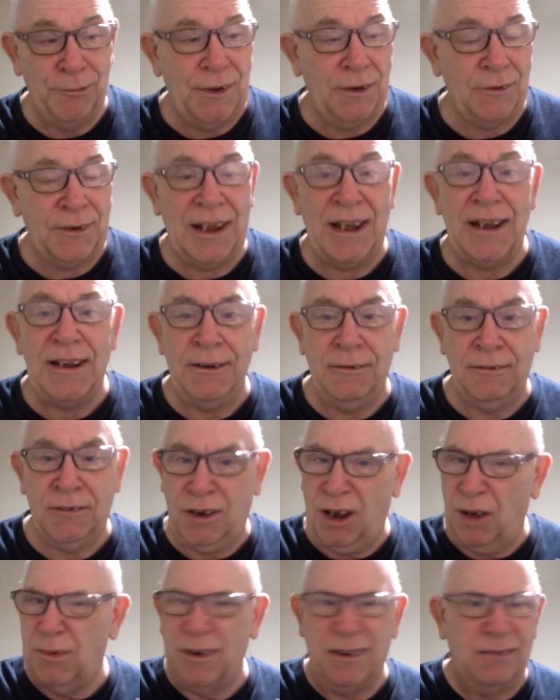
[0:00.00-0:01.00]
Okay,
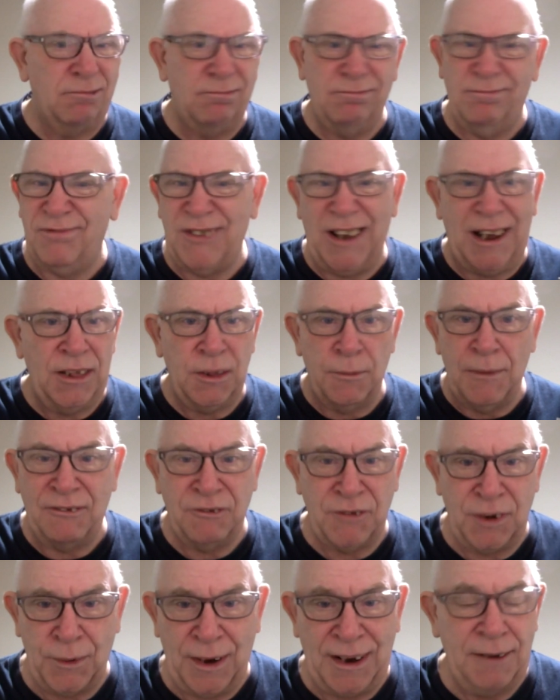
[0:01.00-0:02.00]
common, find them
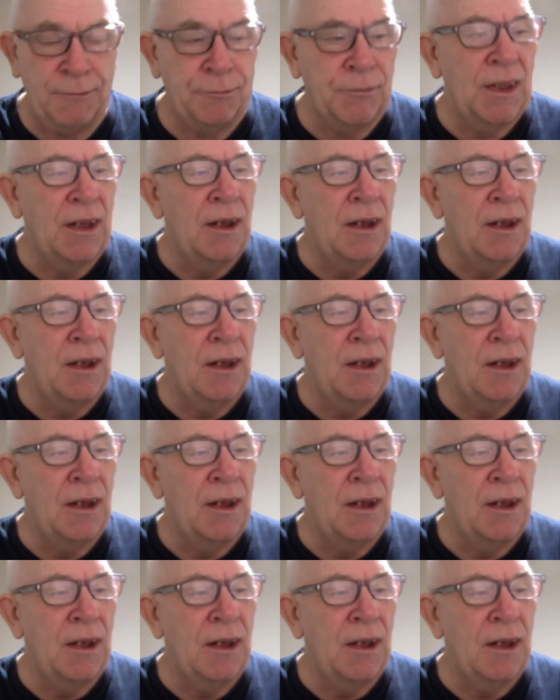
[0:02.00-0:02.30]
everywhere.